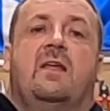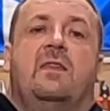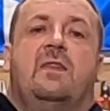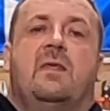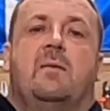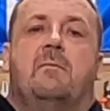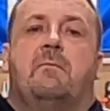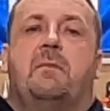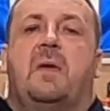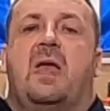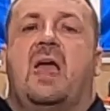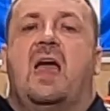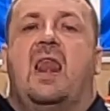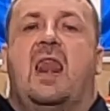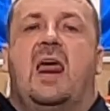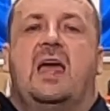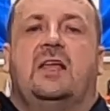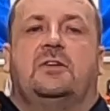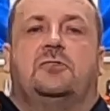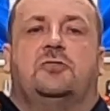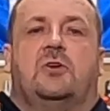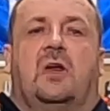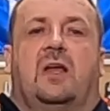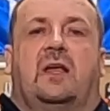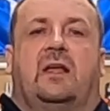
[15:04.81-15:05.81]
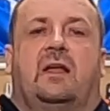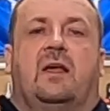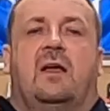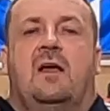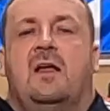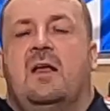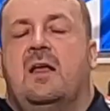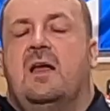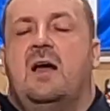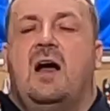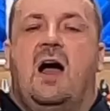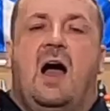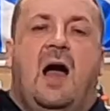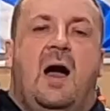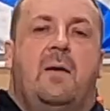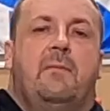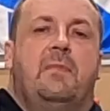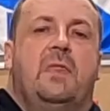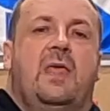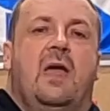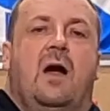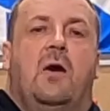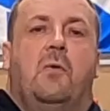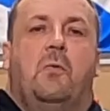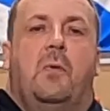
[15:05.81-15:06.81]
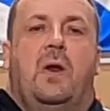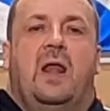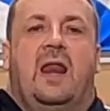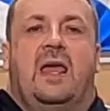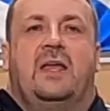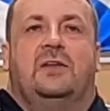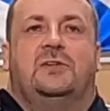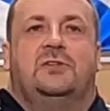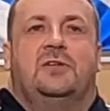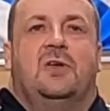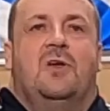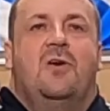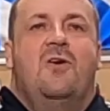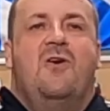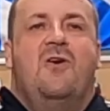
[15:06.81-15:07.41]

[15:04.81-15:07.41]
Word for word: then be electric. Up the old village.